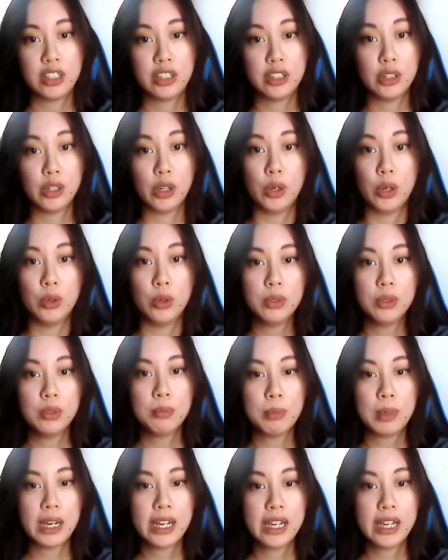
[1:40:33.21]
your
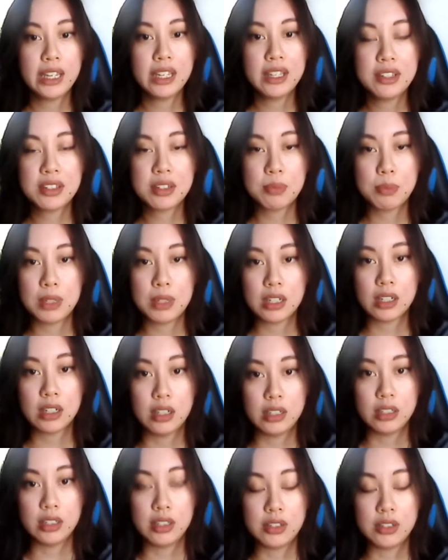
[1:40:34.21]
own bias,
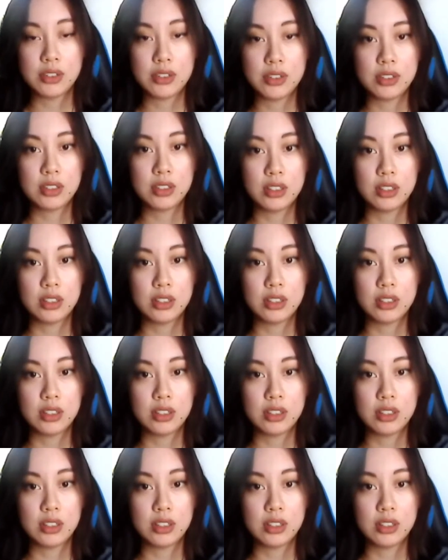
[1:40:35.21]
because